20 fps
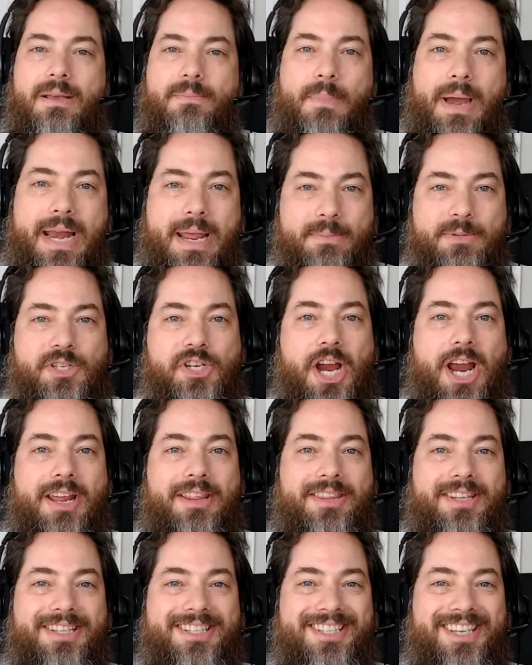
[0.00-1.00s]
My name's
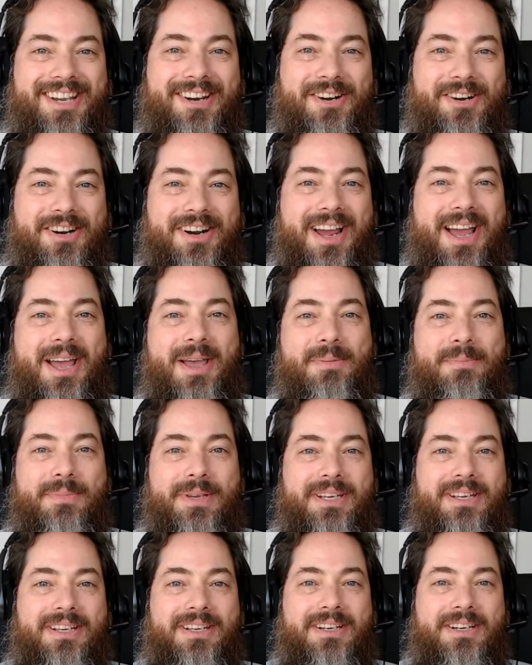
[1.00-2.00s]
Jonathan Singer. I'm
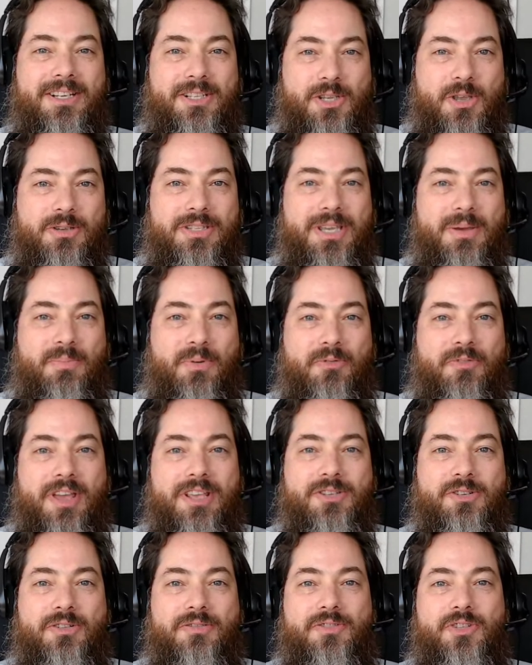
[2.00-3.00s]
an associate
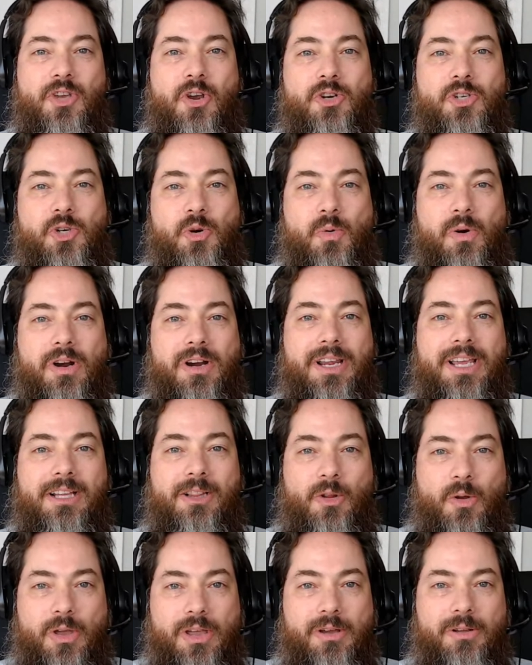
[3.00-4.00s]
professor of social work
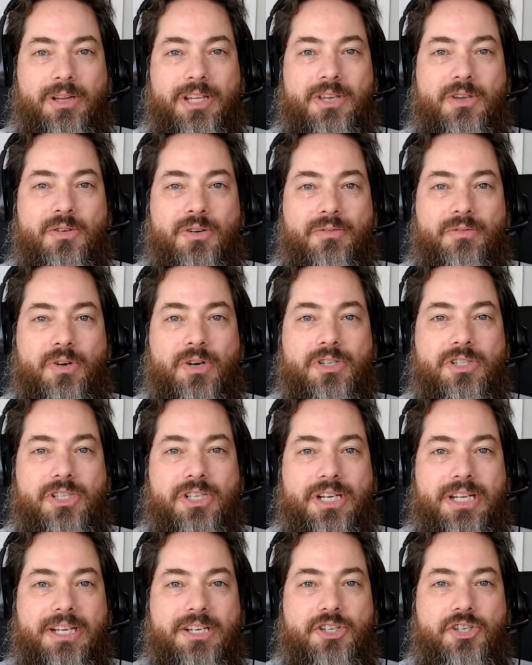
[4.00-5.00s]
at Loyola
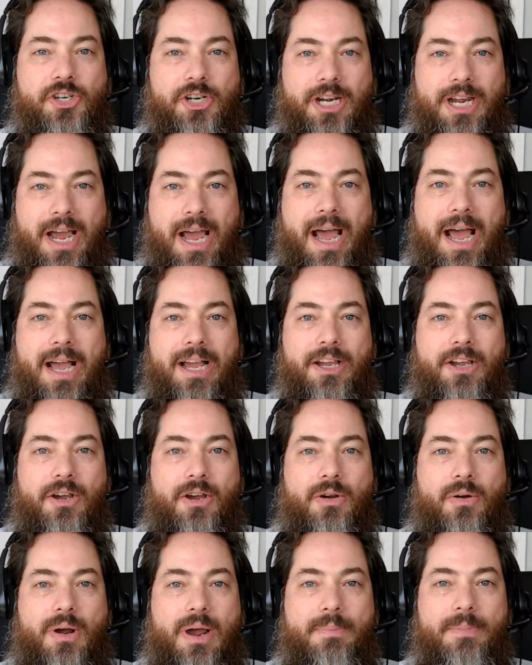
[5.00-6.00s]
University,
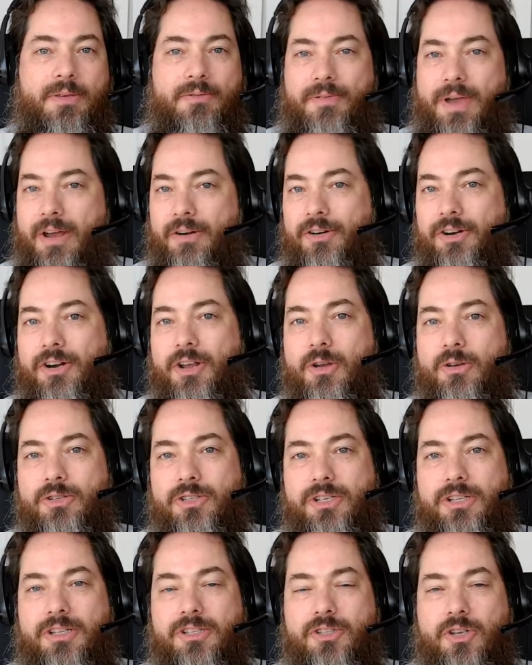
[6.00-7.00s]
Chicago. I'm the founder and
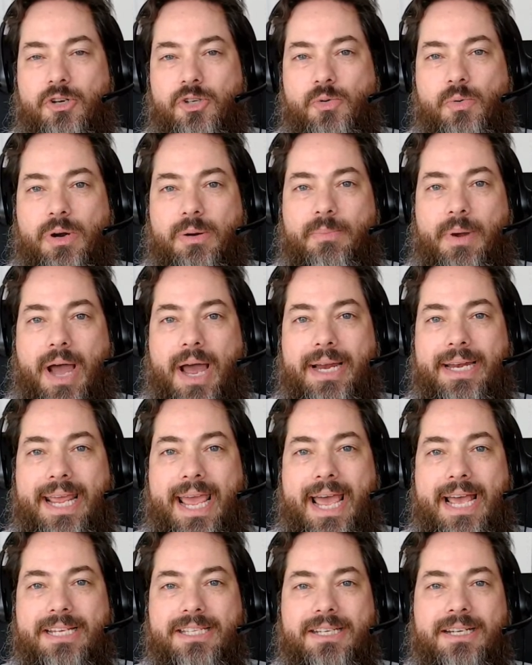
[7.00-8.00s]
host of the Social Work
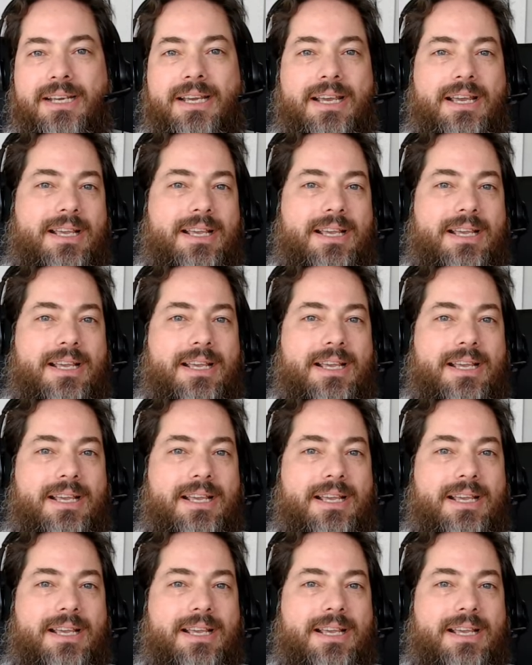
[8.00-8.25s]
Podcast,